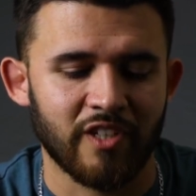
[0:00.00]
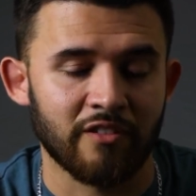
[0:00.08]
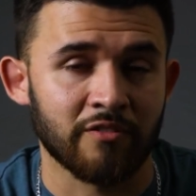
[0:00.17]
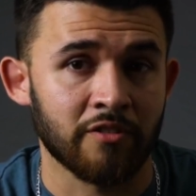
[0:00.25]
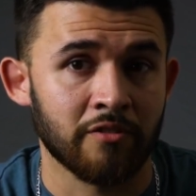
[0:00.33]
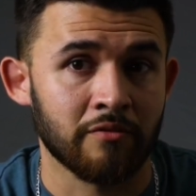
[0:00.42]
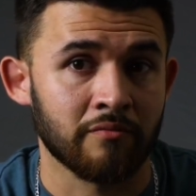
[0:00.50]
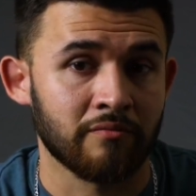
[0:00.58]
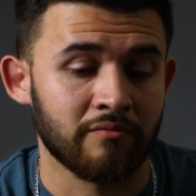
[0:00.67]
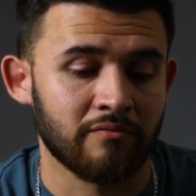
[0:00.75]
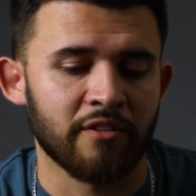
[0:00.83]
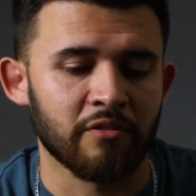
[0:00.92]
don't know.
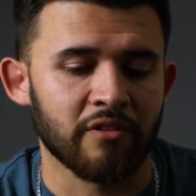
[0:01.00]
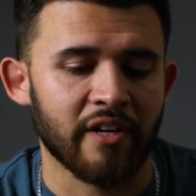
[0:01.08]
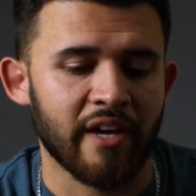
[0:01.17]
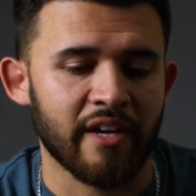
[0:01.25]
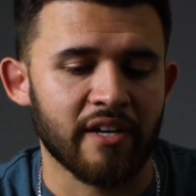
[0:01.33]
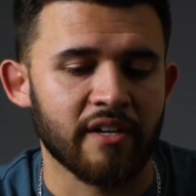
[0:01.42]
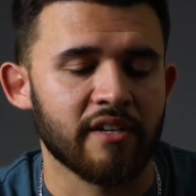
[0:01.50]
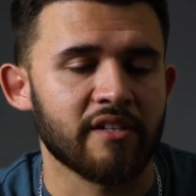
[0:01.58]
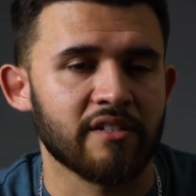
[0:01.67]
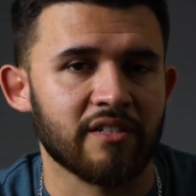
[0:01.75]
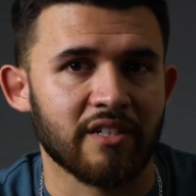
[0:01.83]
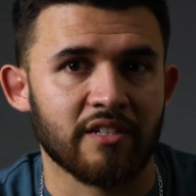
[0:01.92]
I know the
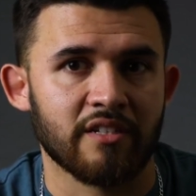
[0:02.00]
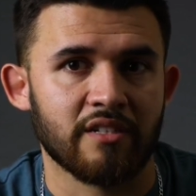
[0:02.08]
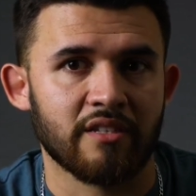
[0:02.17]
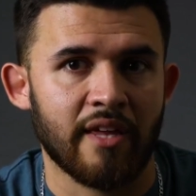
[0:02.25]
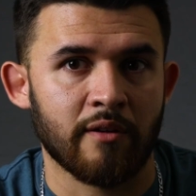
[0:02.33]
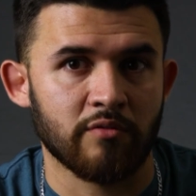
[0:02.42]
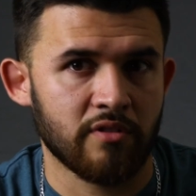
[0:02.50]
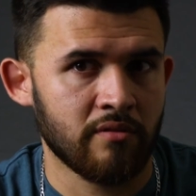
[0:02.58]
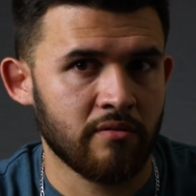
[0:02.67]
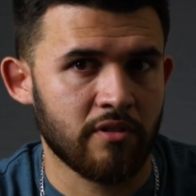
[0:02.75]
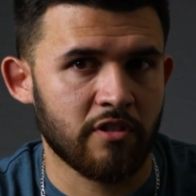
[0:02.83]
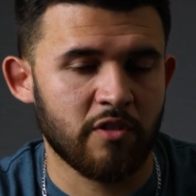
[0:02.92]

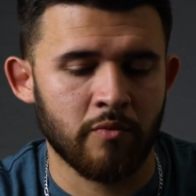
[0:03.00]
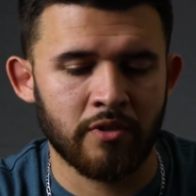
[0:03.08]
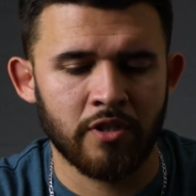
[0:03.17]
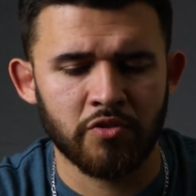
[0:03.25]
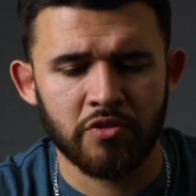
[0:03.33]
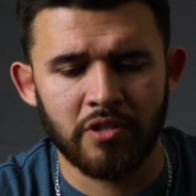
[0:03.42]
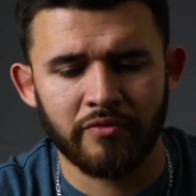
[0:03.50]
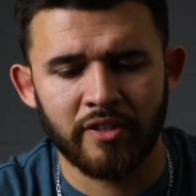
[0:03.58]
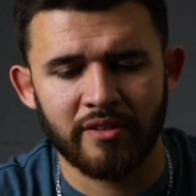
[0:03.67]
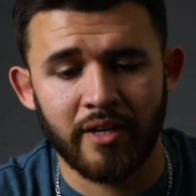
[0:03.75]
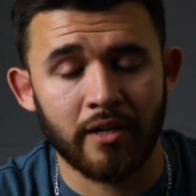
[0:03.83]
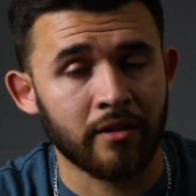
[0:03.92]
A6000, 6100, stuff
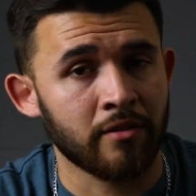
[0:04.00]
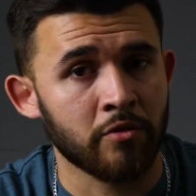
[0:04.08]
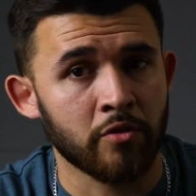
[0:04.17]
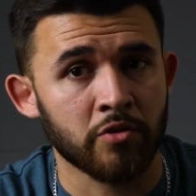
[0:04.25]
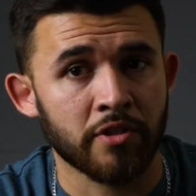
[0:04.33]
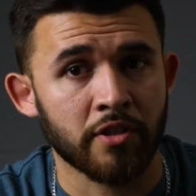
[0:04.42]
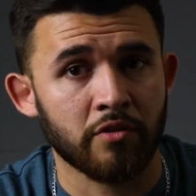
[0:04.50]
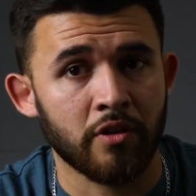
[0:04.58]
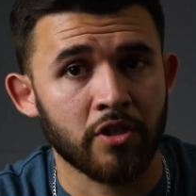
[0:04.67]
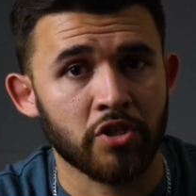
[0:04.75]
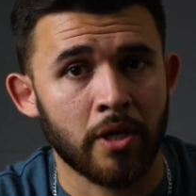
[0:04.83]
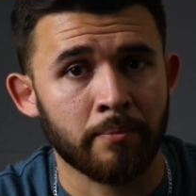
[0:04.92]
like that. I know those get
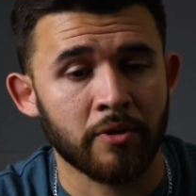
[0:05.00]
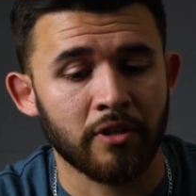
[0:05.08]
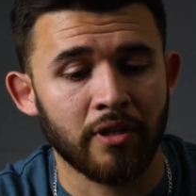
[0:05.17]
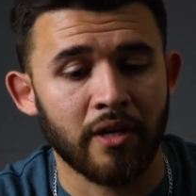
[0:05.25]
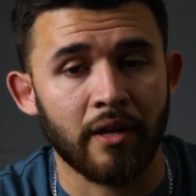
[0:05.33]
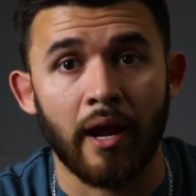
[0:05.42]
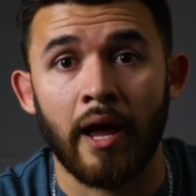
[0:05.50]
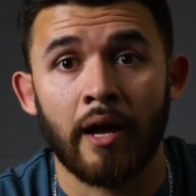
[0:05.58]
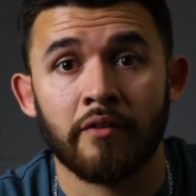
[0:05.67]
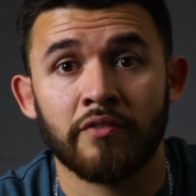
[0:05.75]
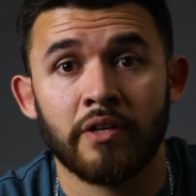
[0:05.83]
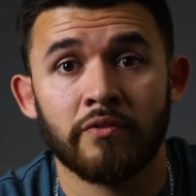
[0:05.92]
cross-shopped a lot.
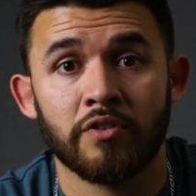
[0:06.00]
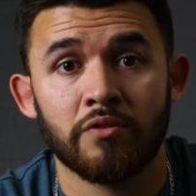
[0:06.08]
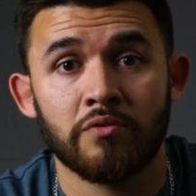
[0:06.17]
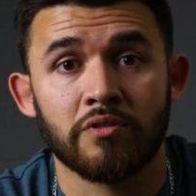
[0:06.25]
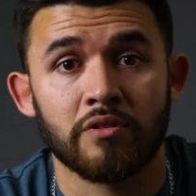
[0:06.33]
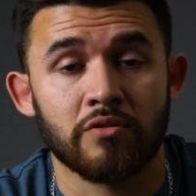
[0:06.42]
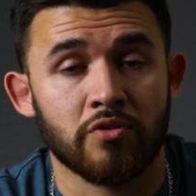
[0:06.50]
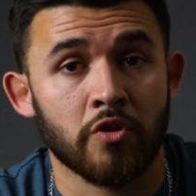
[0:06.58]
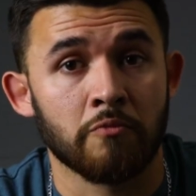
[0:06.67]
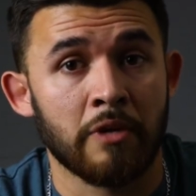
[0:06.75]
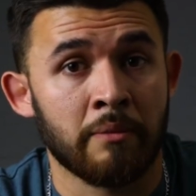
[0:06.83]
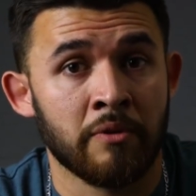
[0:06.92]
I've never used it,
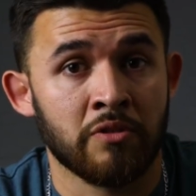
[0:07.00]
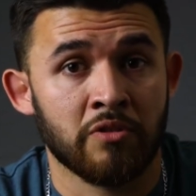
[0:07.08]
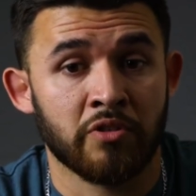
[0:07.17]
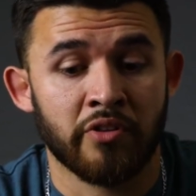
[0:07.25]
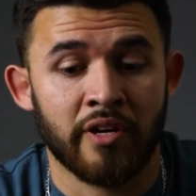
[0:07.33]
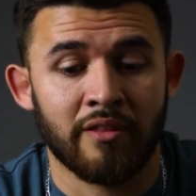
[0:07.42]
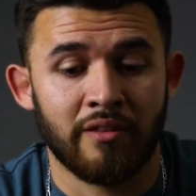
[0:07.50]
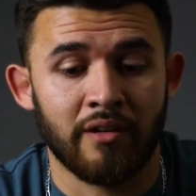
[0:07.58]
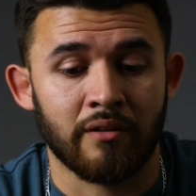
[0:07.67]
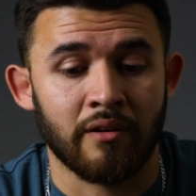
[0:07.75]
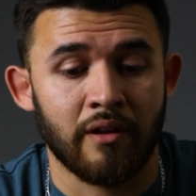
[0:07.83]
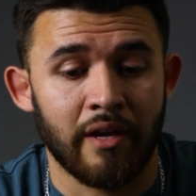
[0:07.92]
so maybe it's a great
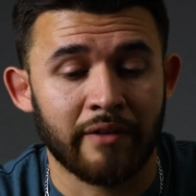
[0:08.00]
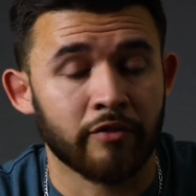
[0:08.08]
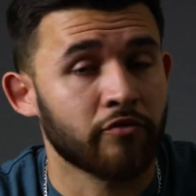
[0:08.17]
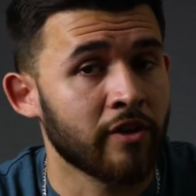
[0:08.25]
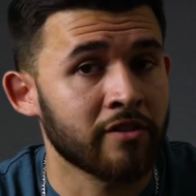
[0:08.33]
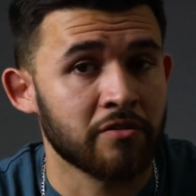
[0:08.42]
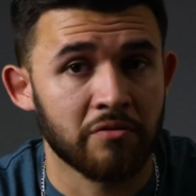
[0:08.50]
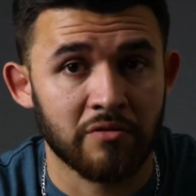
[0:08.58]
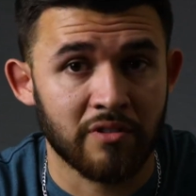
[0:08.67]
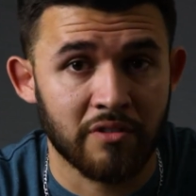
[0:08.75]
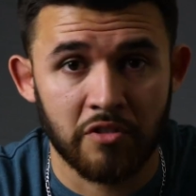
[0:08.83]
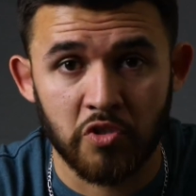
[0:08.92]
thing. I have a friend that
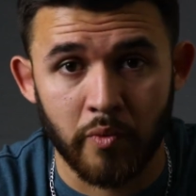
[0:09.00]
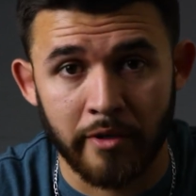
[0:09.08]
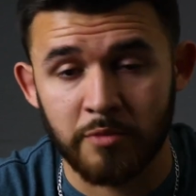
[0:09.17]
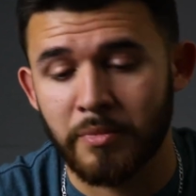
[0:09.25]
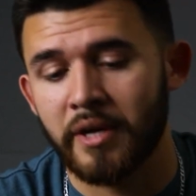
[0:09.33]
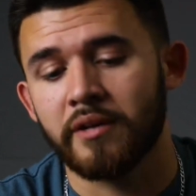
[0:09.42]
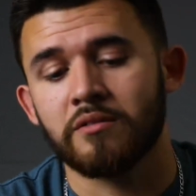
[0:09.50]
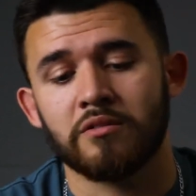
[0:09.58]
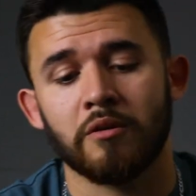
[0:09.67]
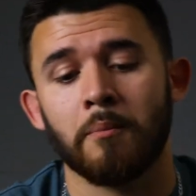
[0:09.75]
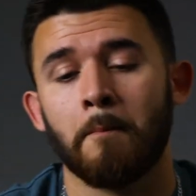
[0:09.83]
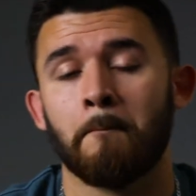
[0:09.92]
uses it. He swears by it,
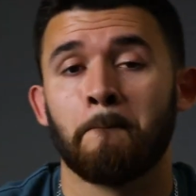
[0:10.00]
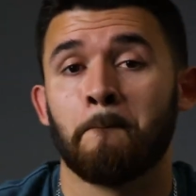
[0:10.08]
so